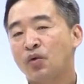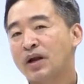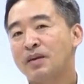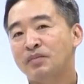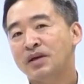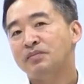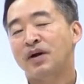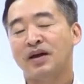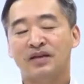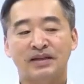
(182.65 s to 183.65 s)
what I mean
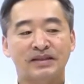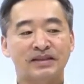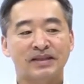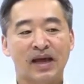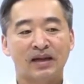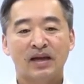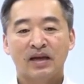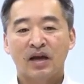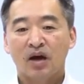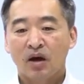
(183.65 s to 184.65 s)
by this is
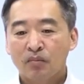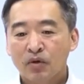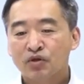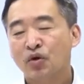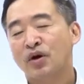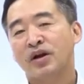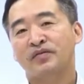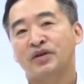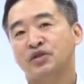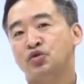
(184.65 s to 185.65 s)
that a majority
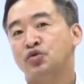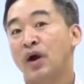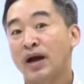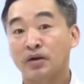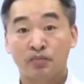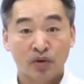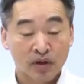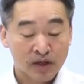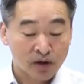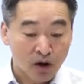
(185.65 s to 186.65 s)
of us try to
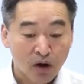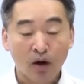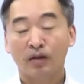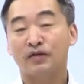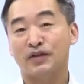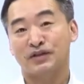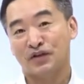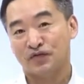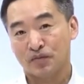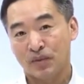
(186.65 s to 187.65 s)
put in all of this
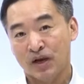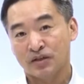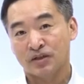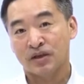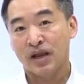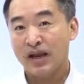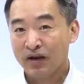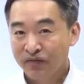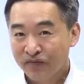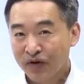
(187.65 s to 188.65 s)
information in
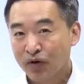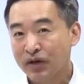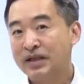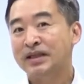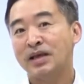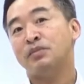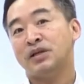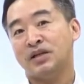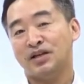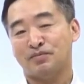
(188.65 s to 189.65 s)
a very
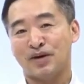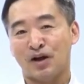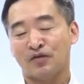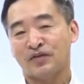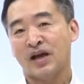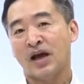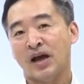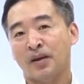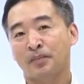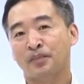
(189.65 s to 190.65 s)
limited amount of
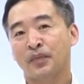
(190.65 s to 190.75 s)
time.